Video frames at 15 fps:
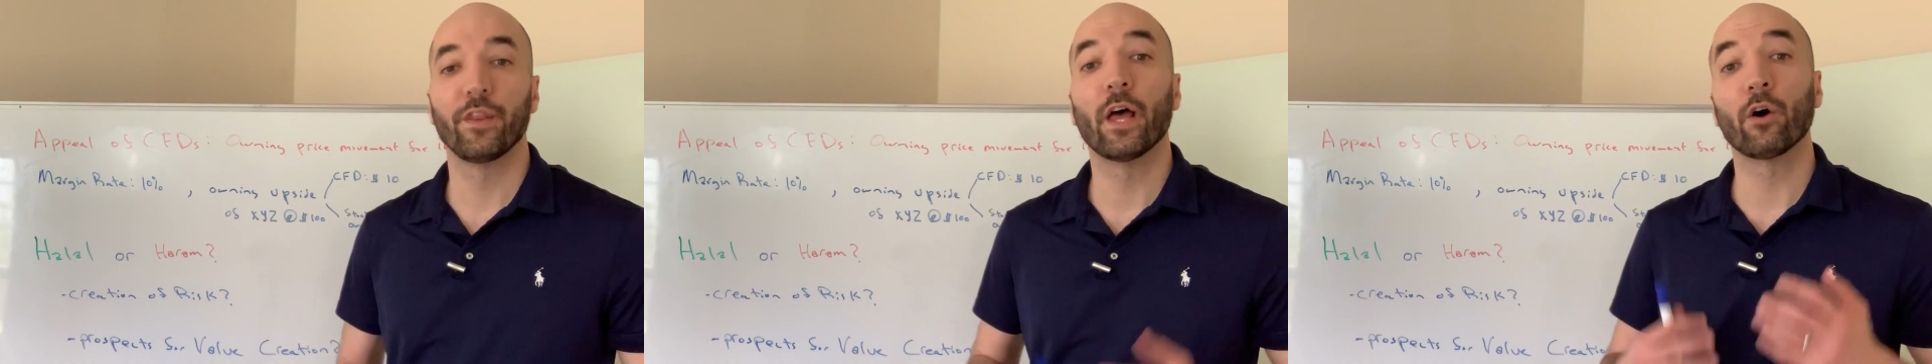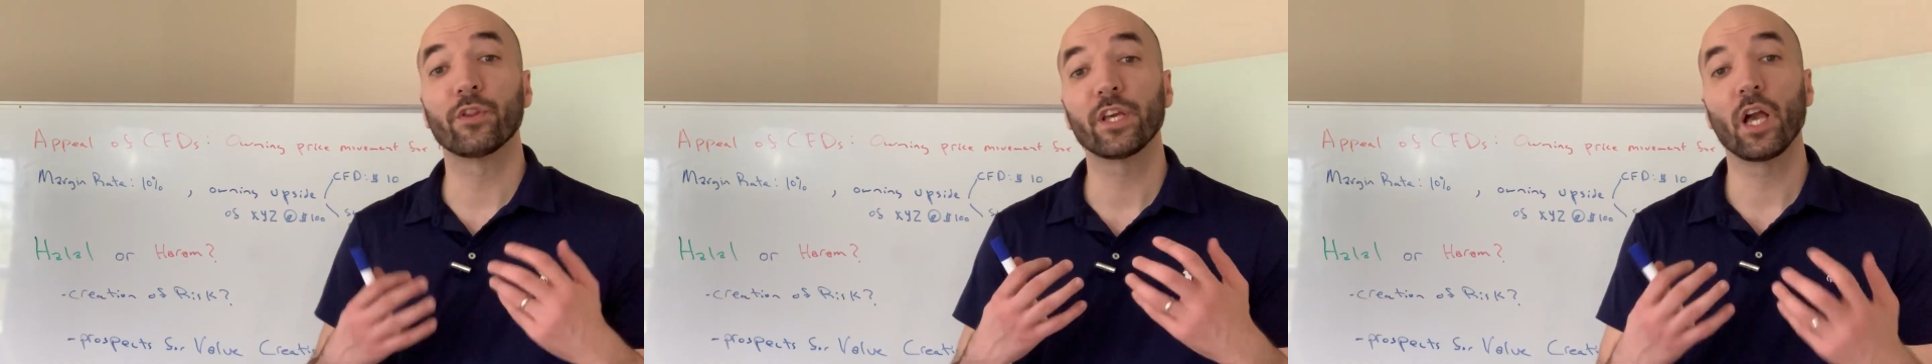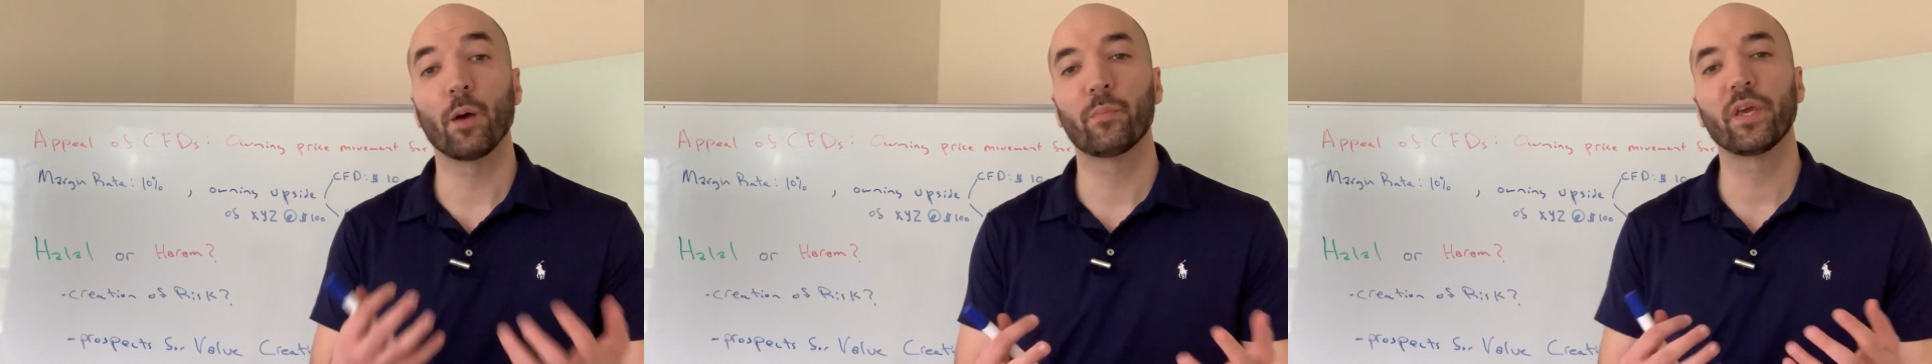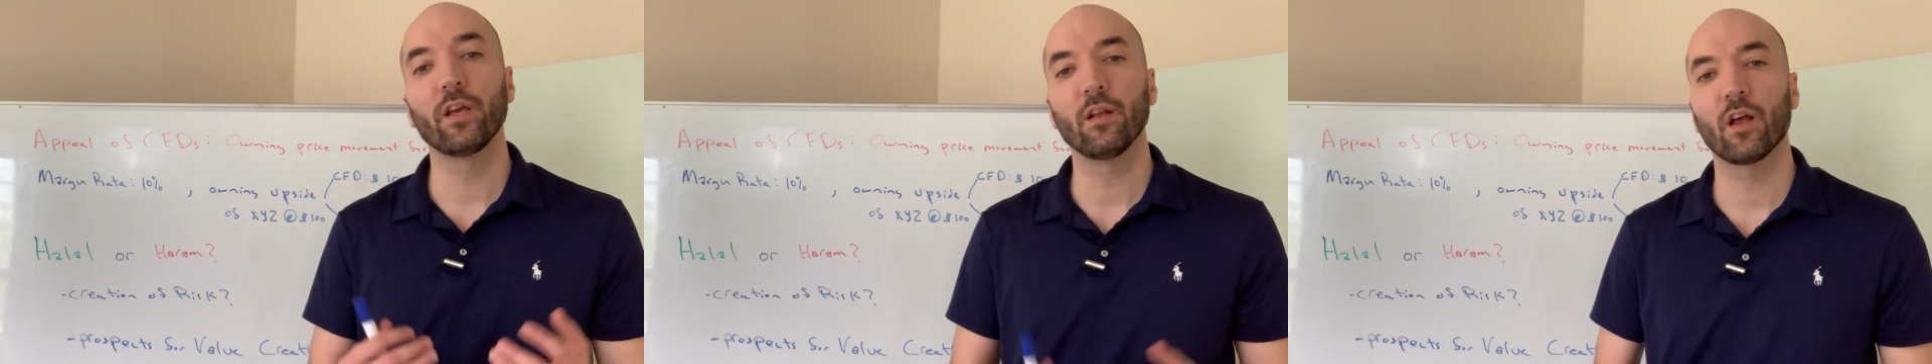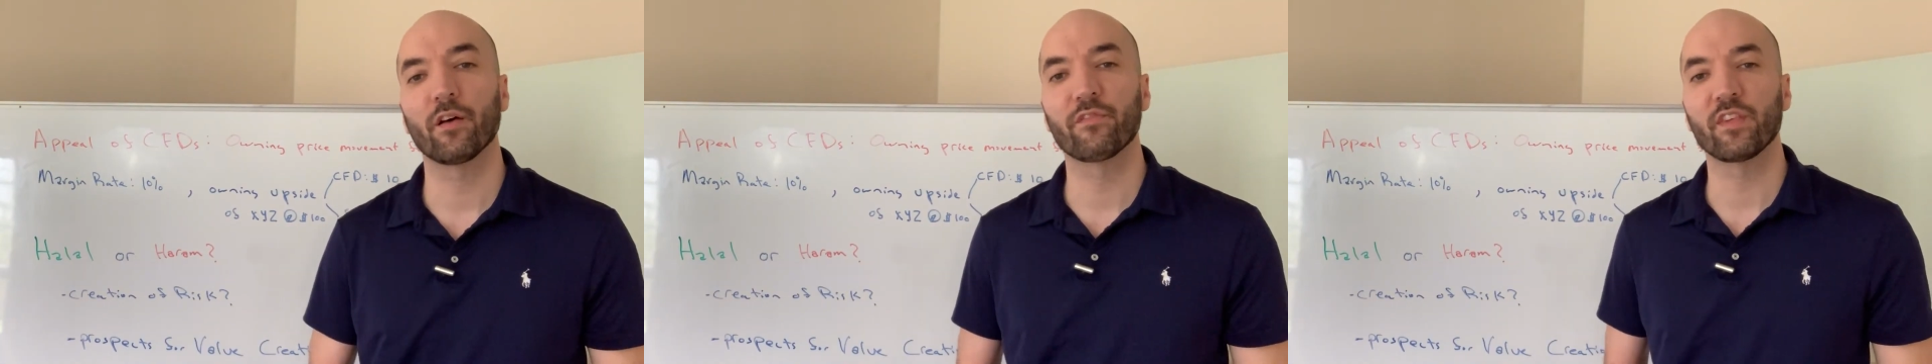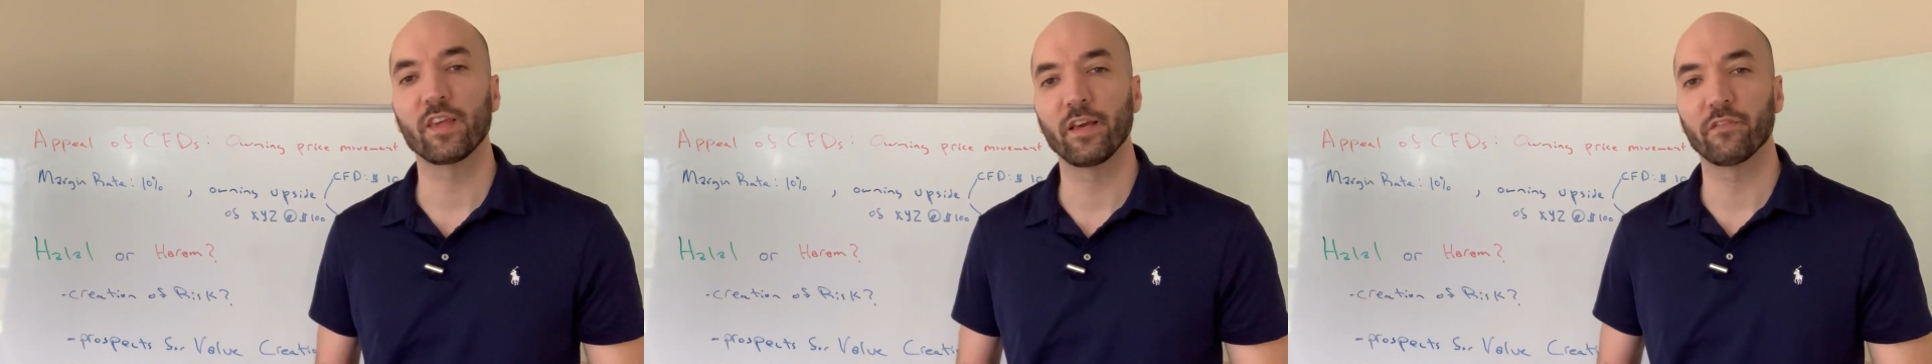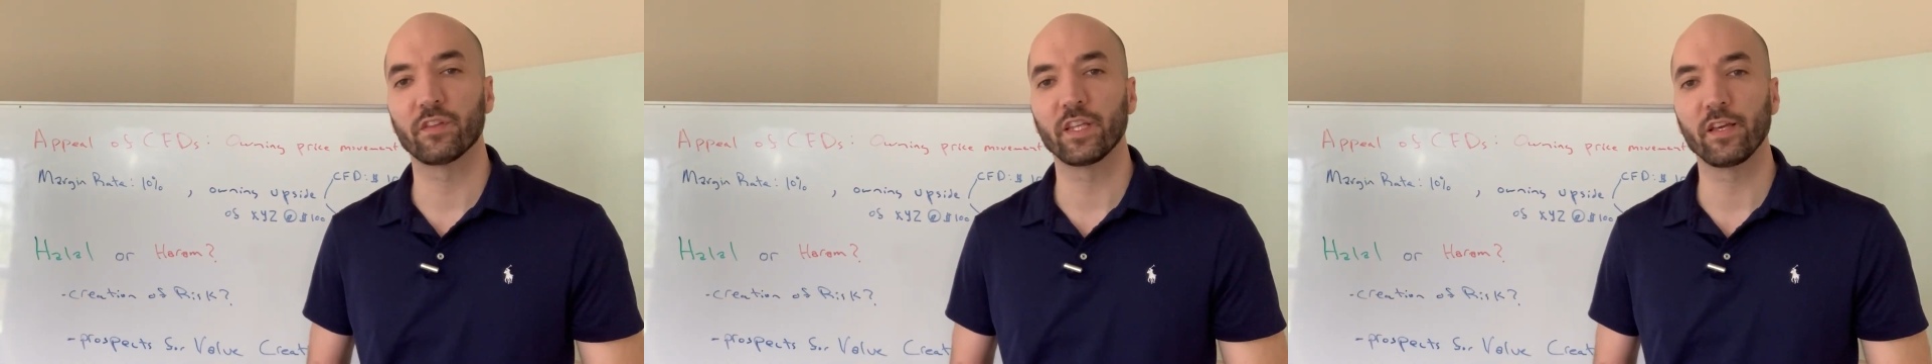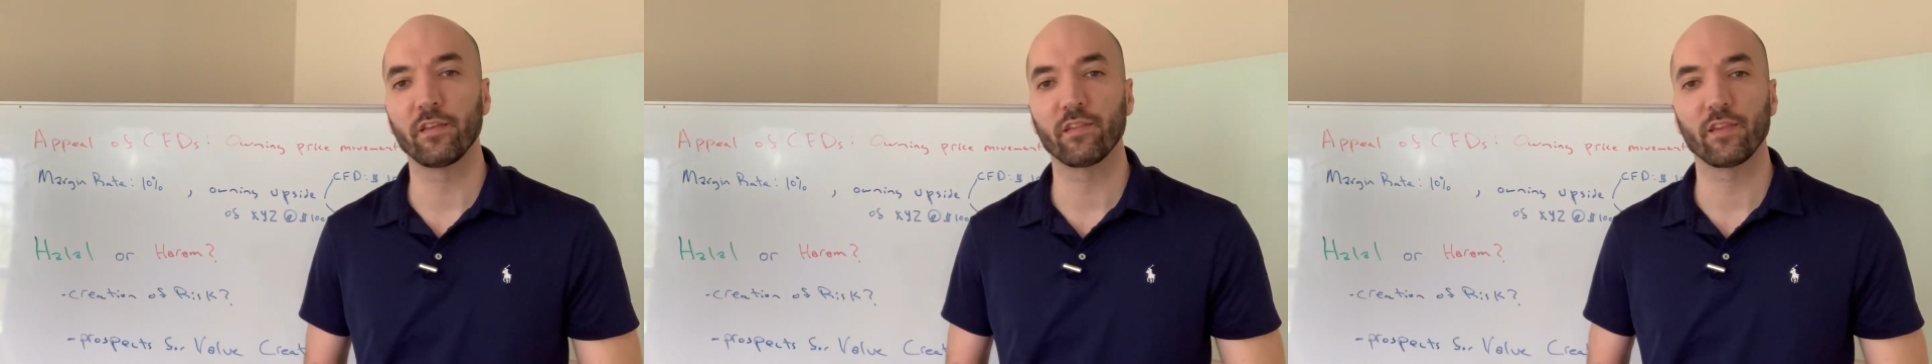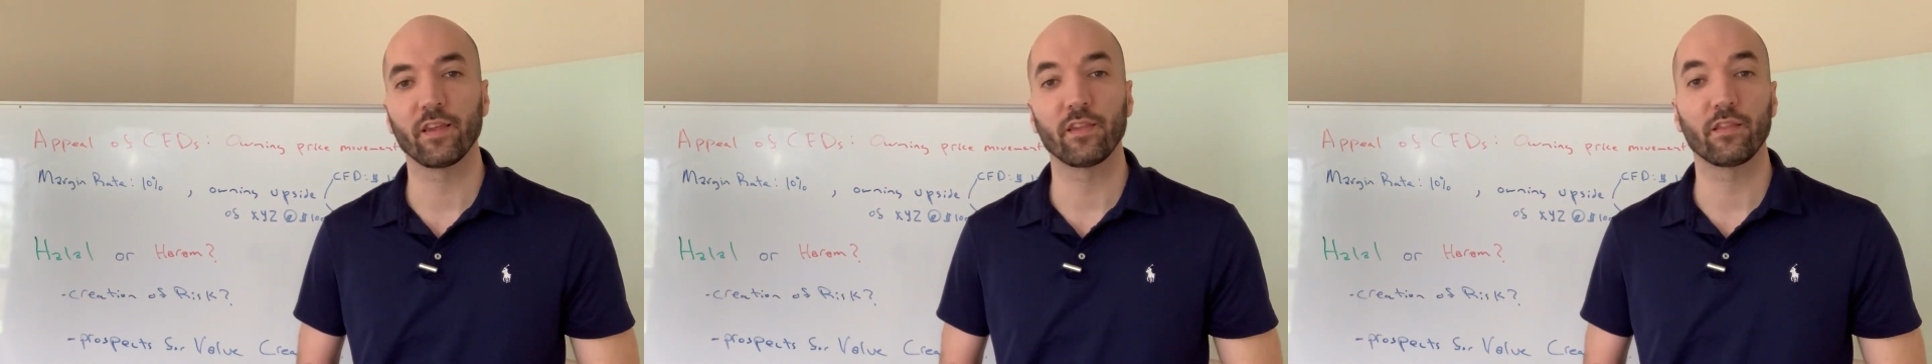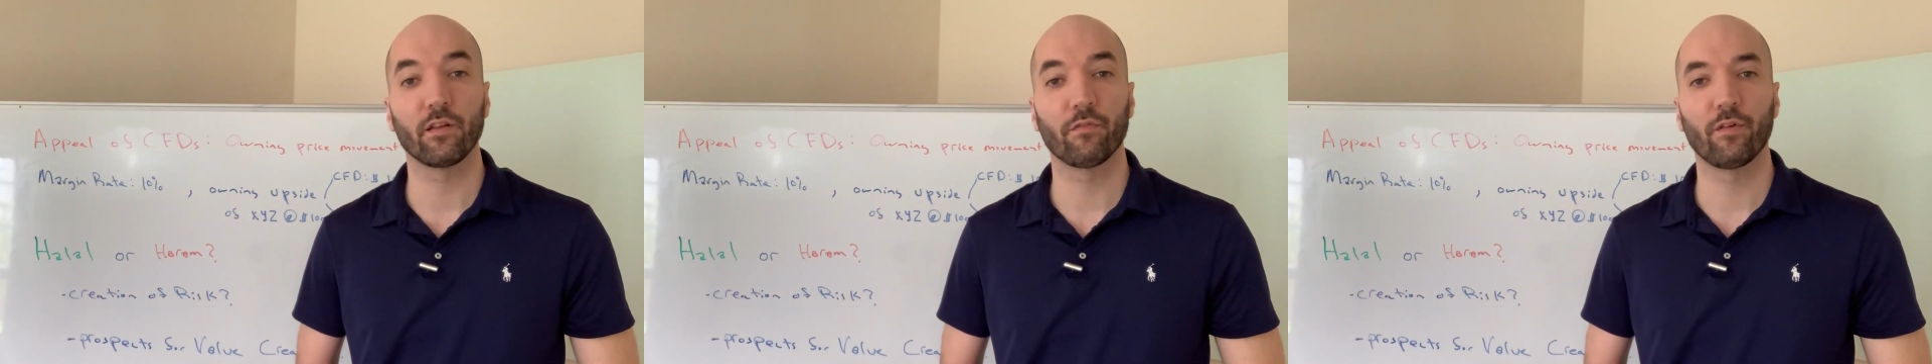Now, the appeal of CFDs
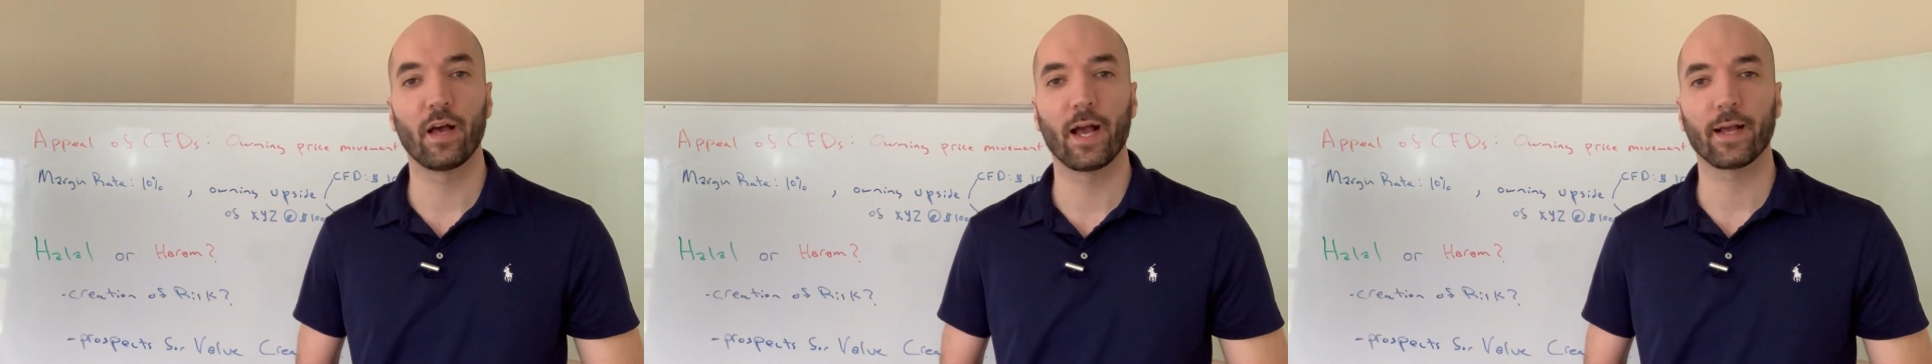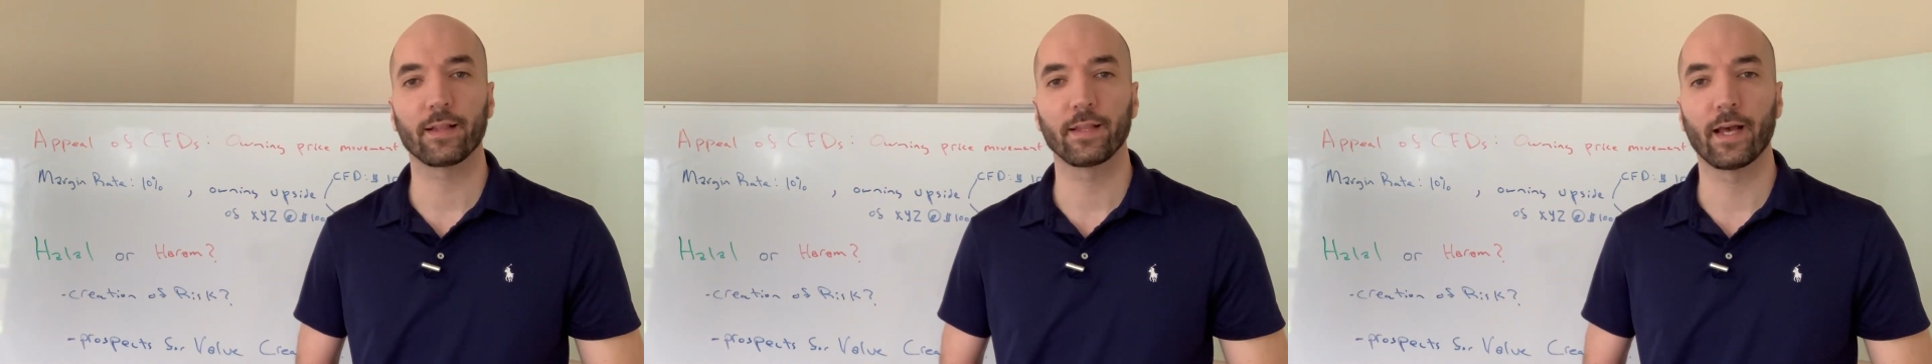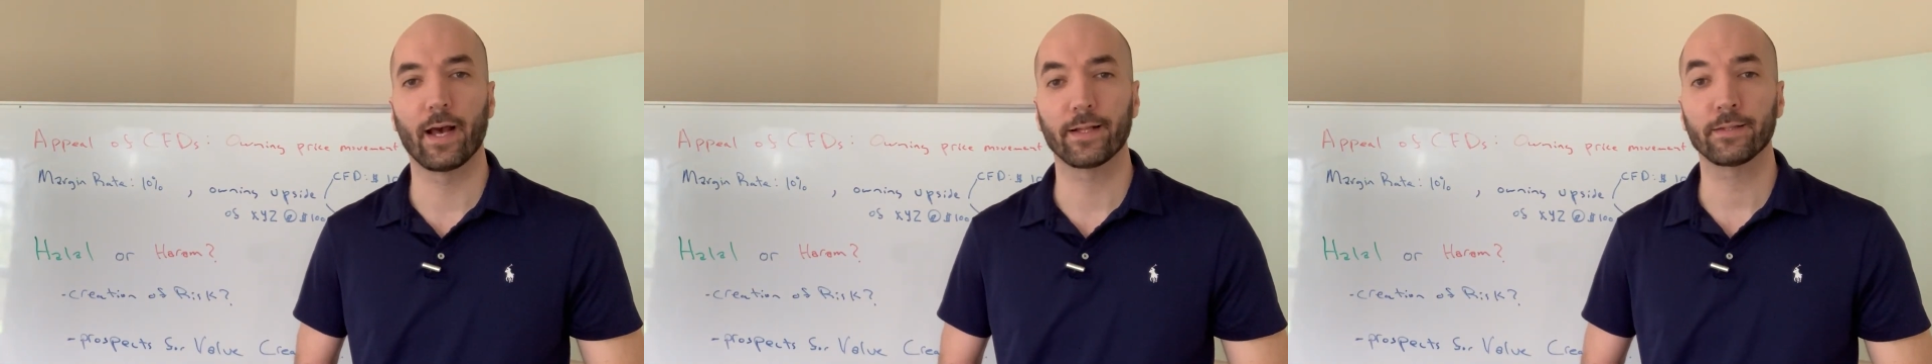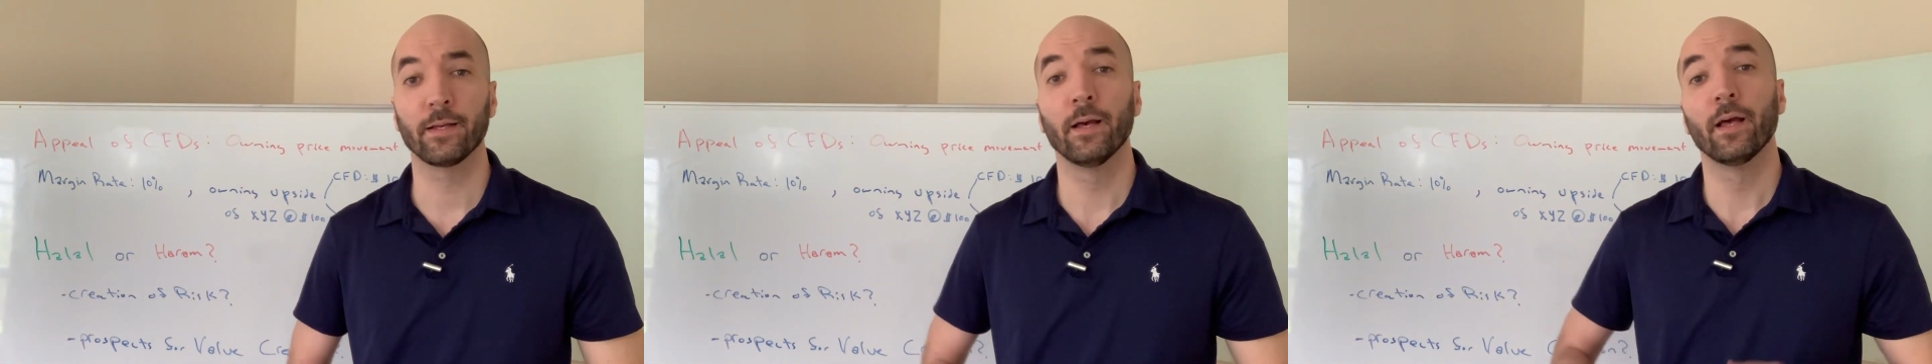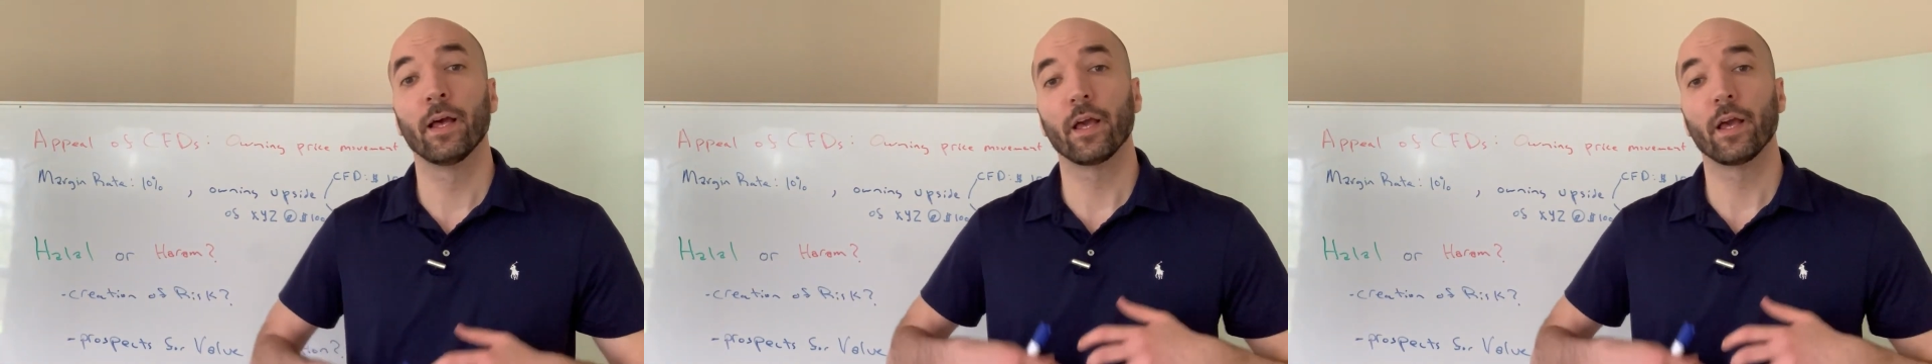is the fact that